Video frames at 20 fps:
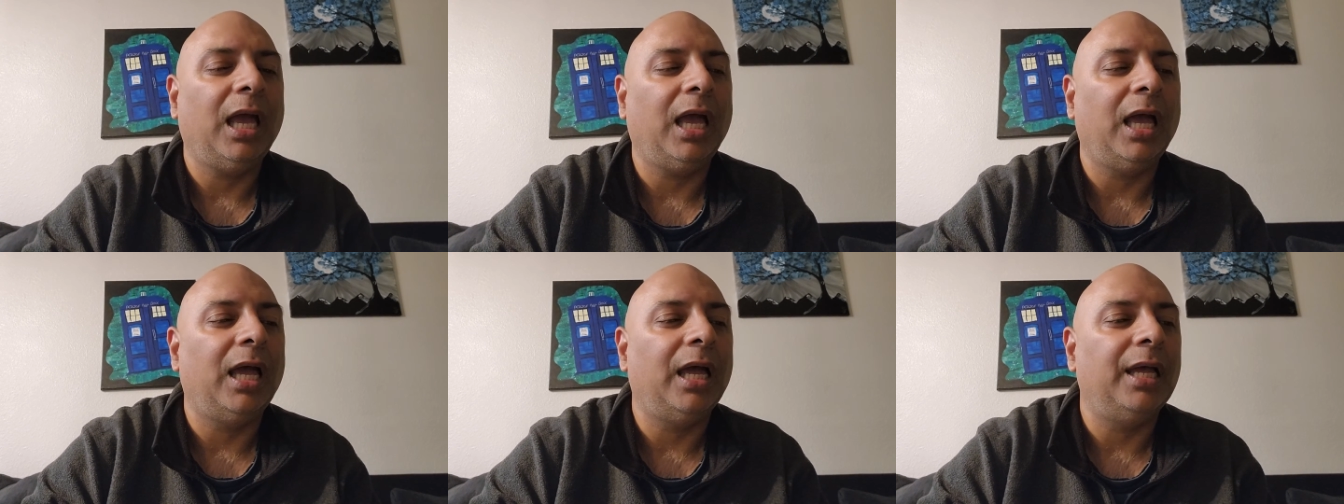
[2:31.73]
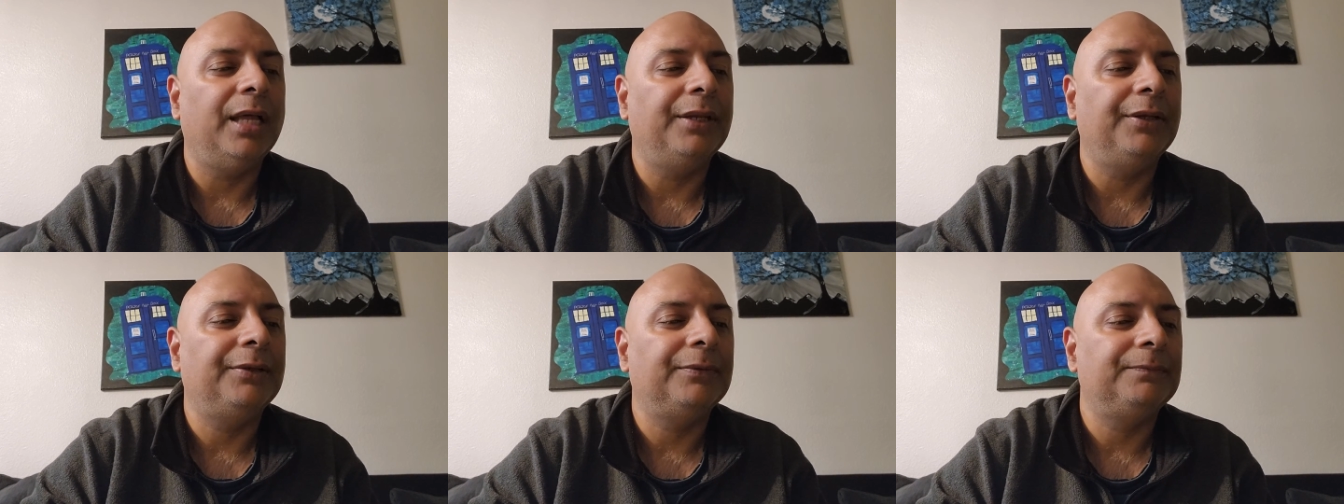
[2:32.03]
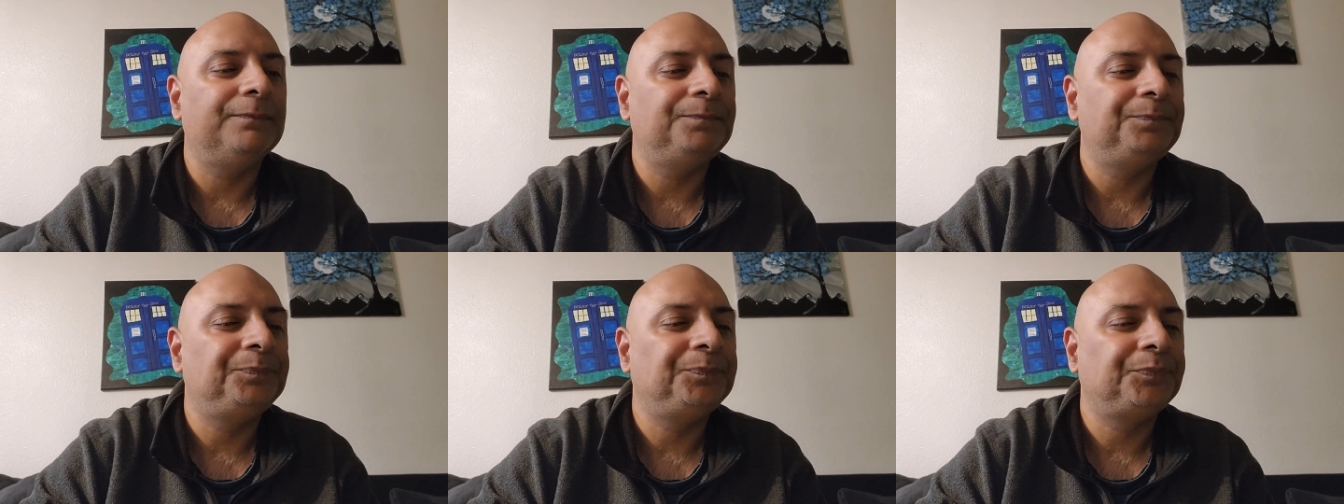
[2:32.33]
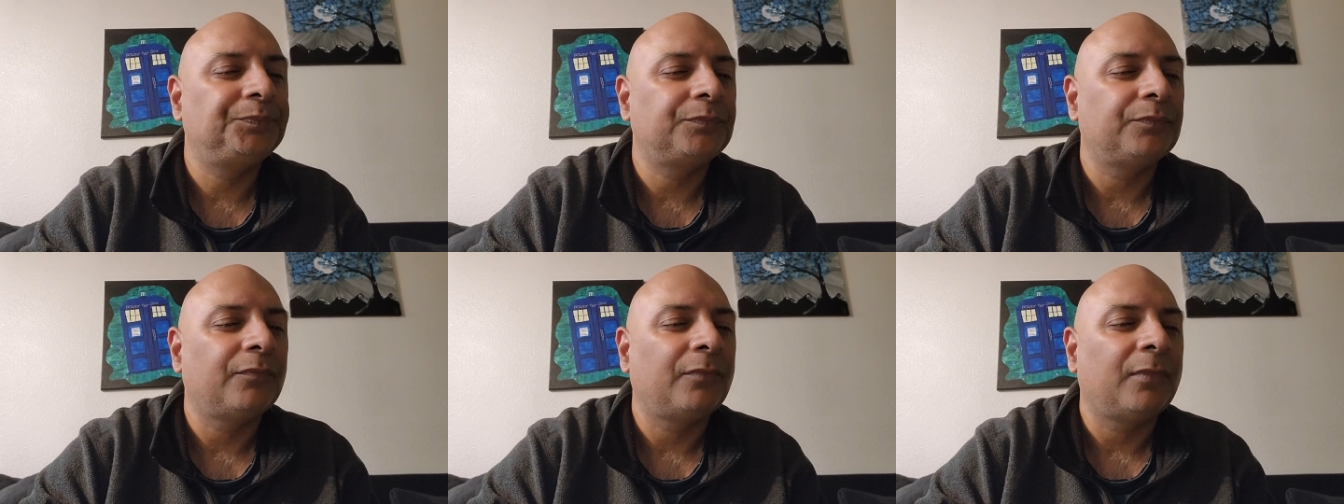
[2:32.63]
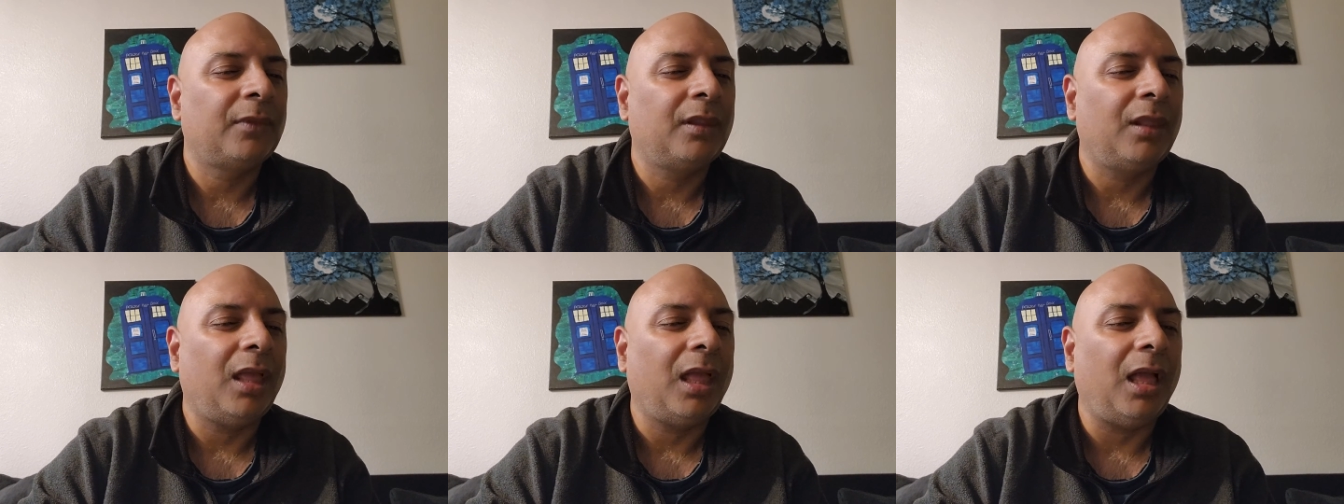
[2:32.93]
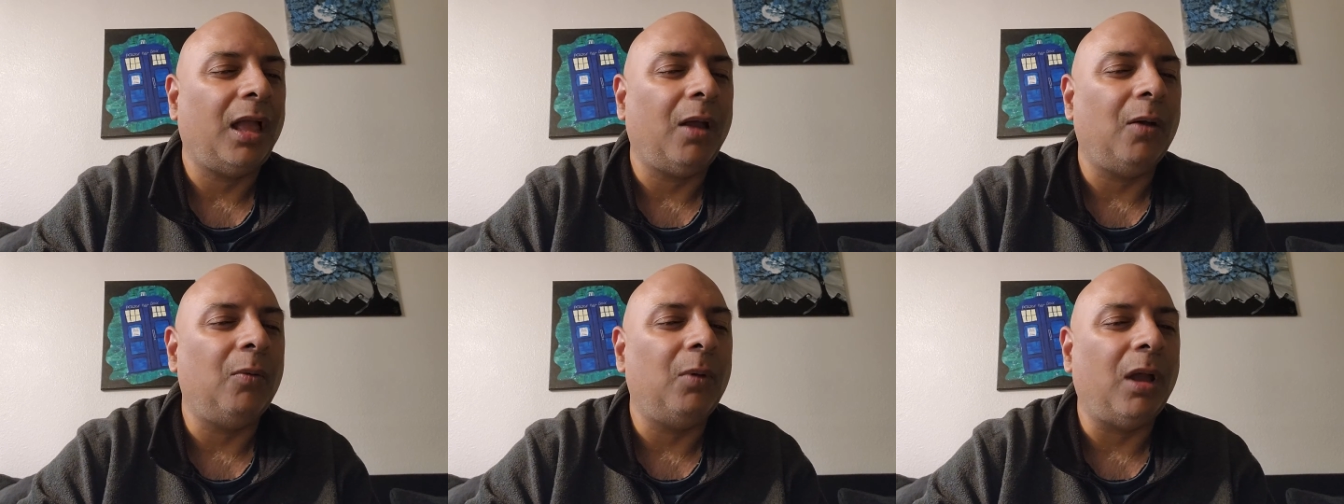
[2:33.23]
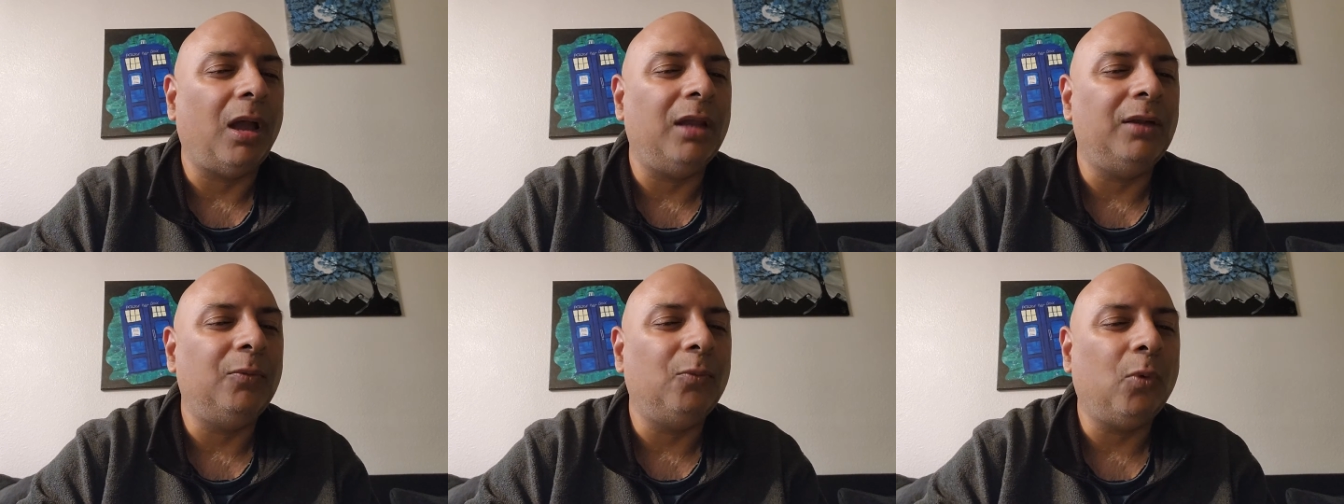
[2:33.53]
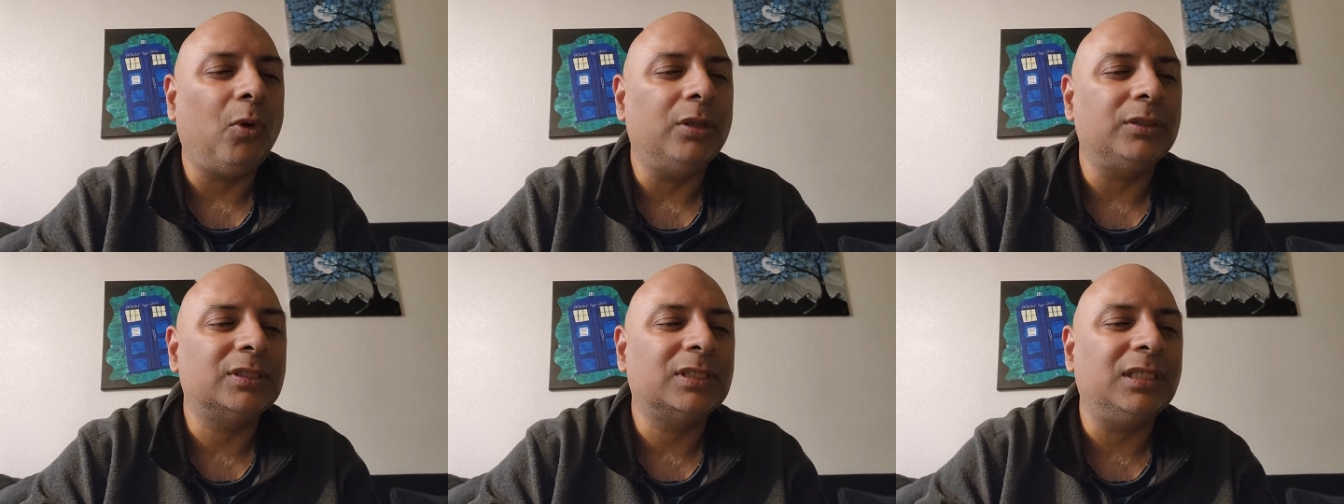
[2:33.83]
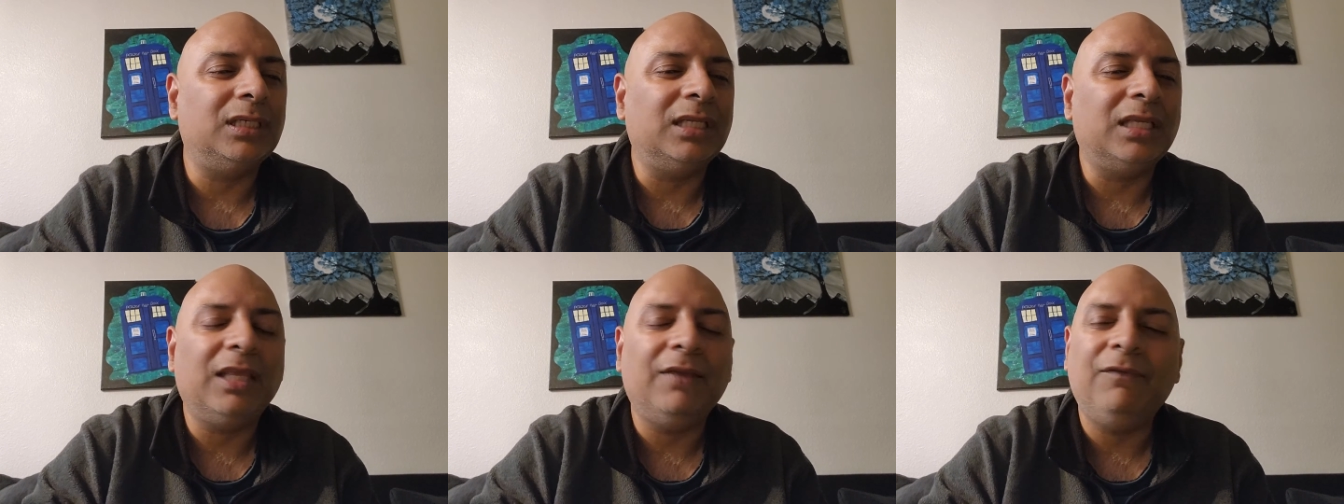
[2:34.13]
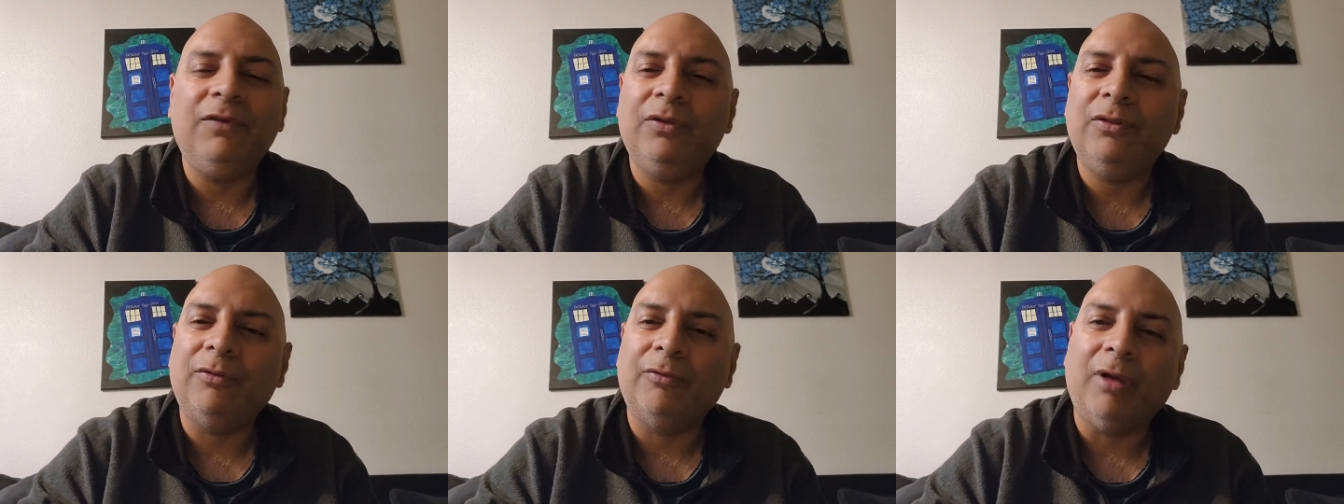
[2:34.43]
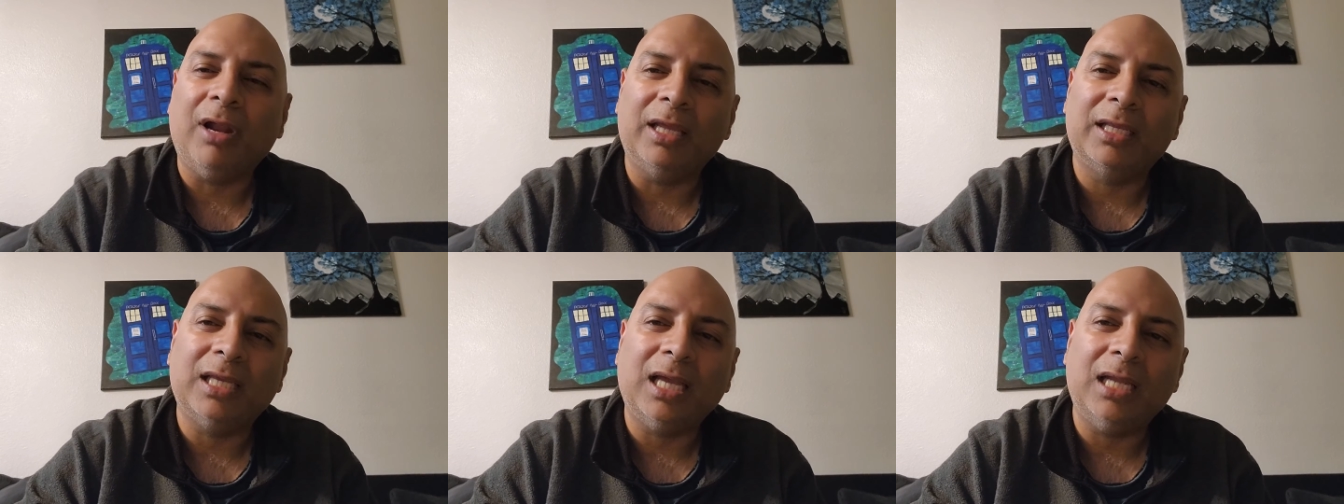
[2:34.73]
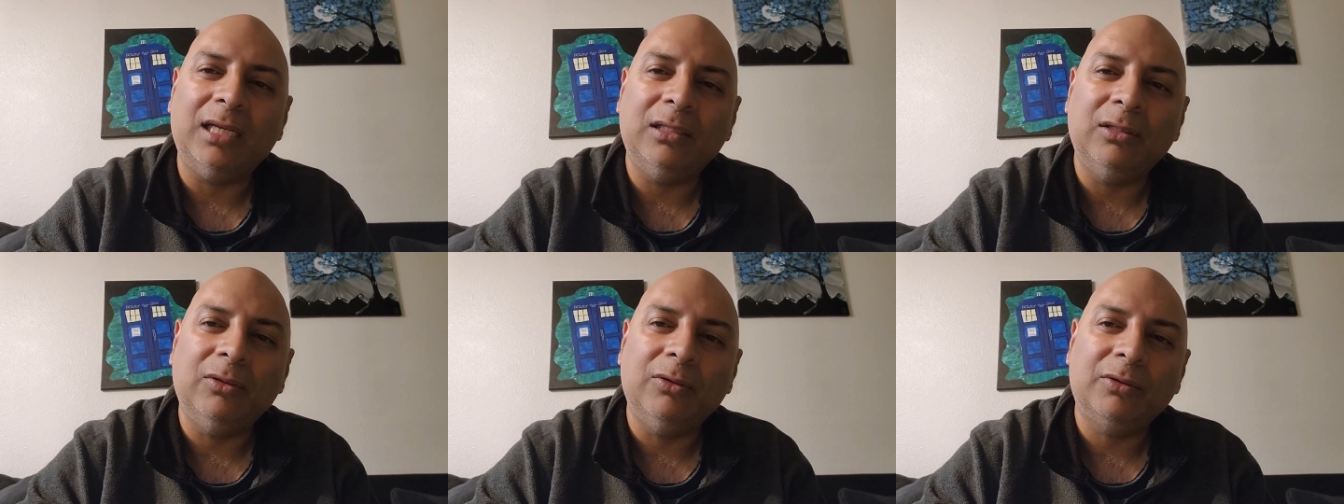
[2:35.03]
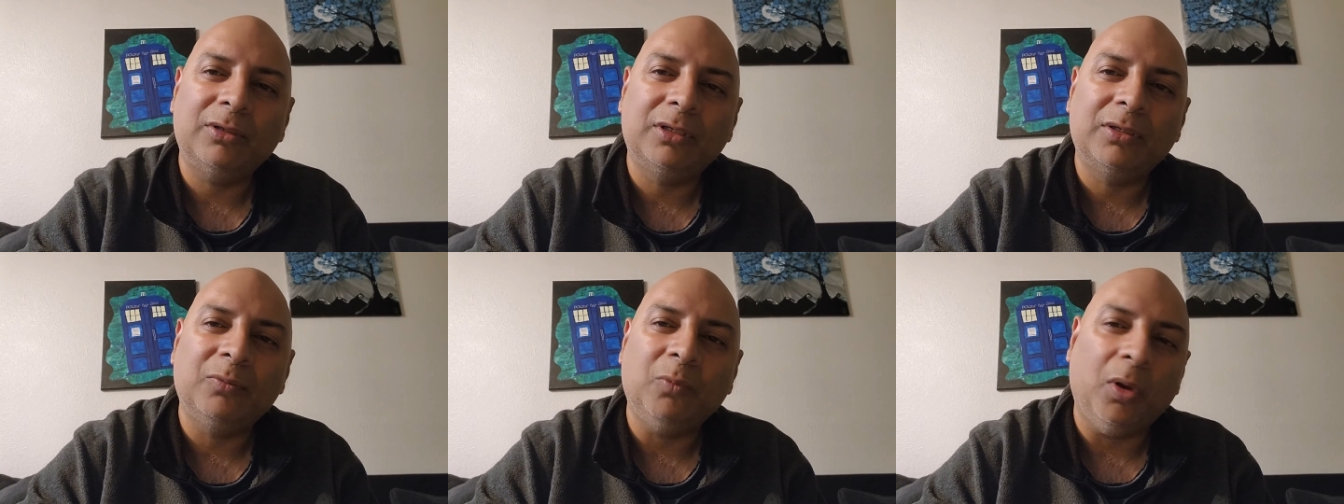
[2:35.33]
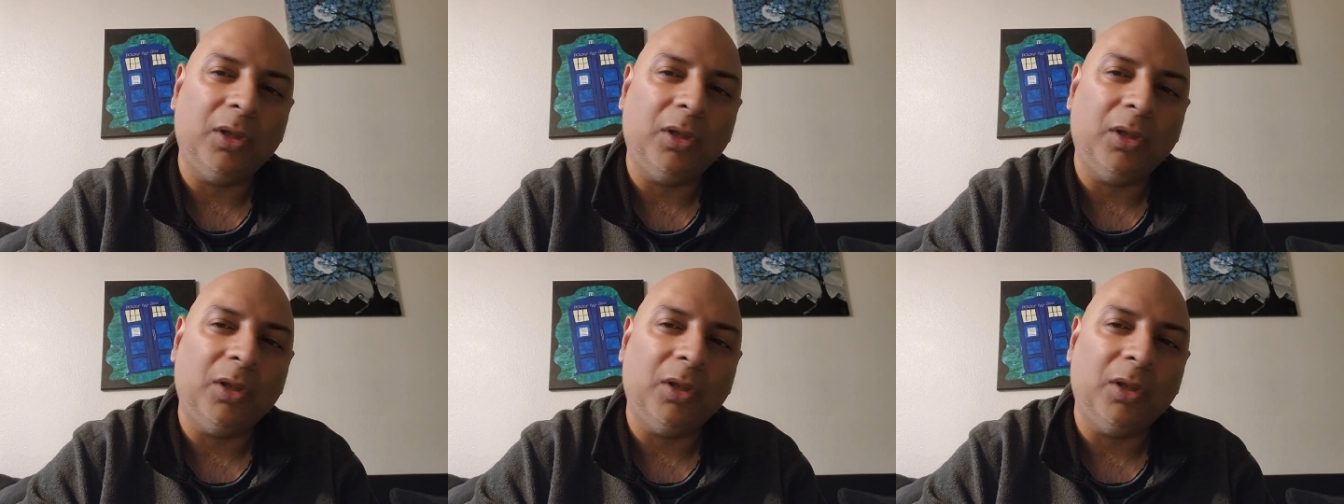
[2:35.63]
and oh, and what's going to give you the right kind of look,